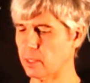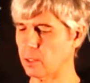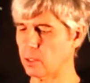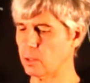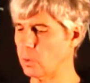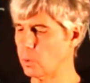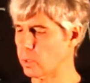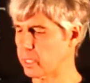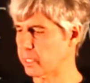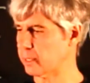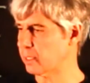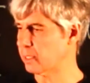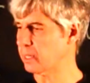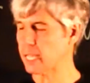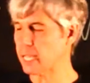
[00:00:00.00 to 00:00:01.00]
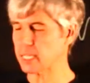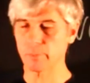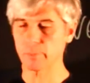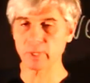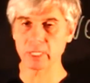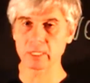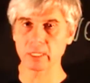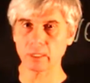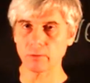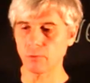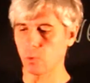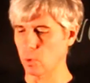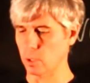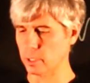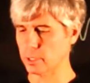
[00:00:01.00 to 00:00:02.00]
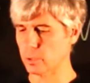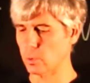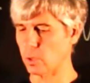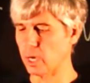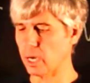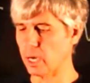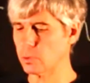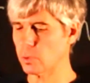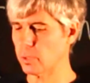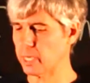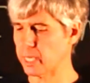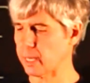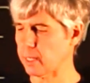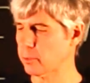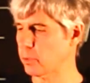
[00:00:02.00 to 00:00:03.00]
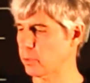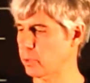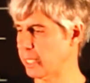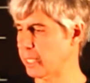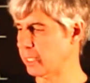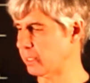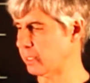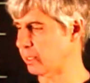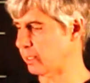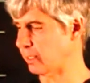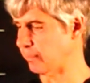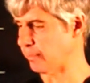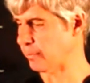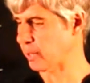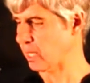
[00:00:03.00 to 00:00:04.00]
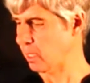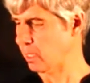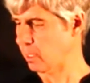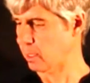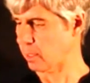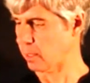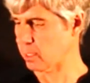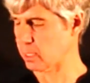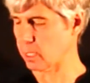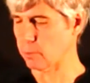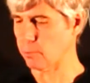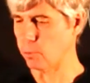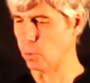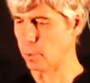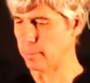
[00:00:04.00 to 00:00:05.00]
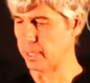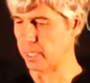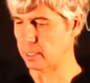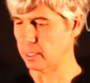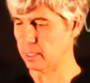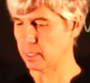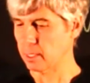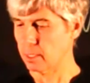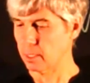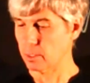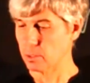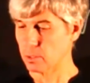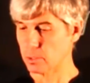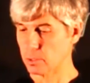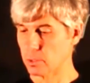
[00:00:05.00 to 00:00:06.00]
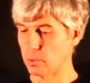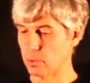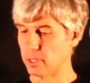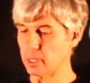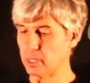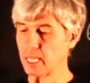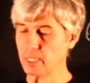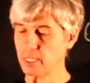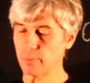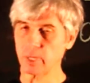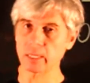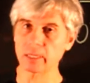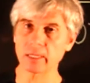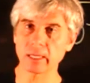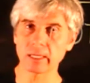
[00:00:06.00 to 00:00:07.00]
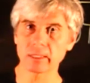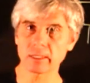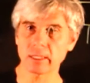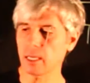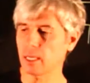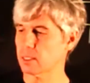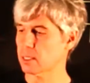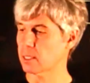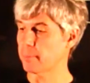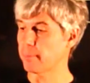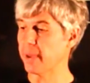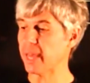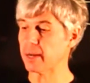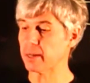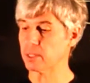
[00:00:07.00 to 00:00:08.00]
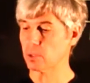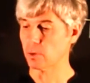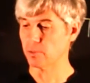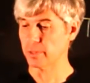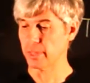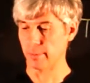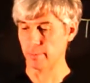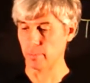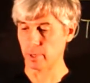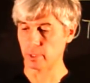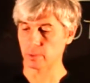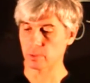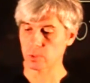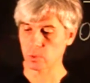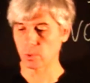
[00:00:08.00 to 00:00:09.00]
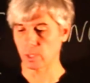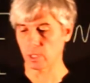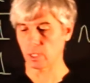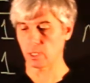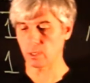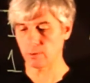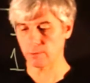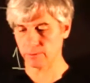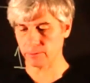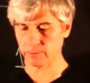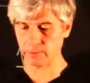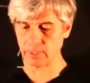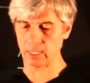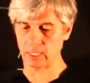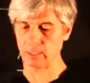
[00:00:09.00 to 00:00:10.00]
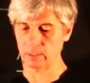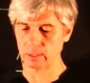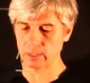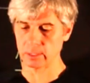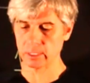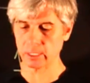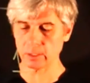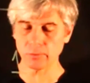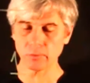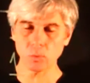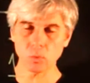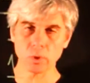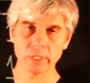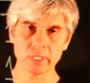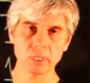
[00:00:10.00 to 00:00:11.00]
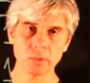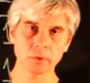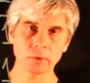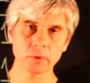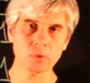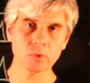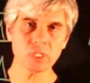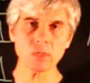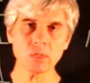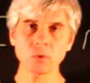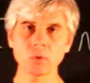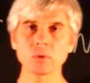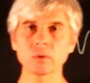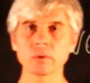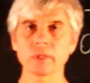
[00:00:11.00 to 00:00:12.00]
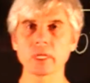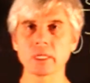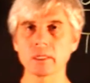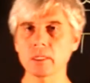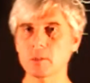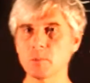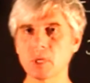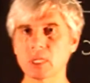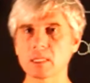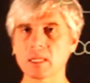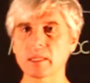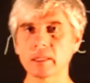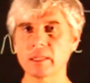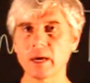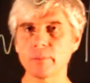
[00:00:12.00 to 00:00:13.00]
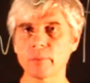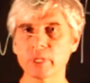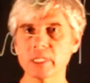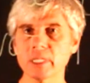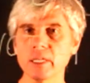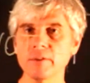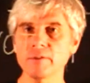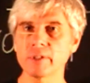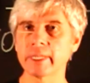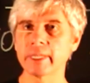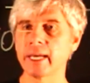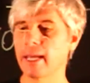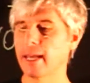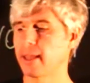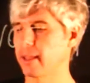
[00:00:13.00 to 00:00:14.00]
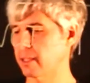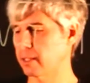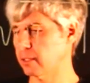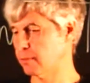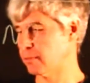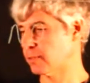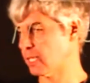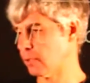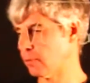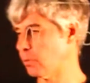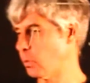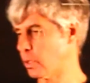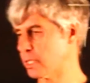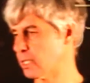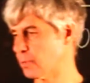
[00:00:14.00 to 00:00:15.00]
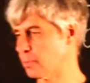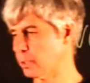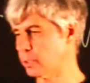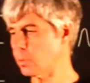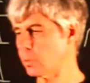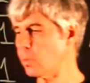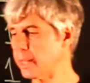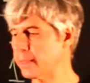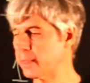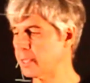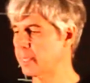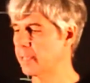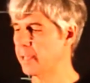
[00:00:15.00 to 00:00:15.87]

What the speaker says: look at the last bit Z4. So how do we calculate the Z4 bit? So the last bit indicates the parity of a number. So if Z4 is equal to 0, then this means that the number is even. And if Z4 is equal to 1,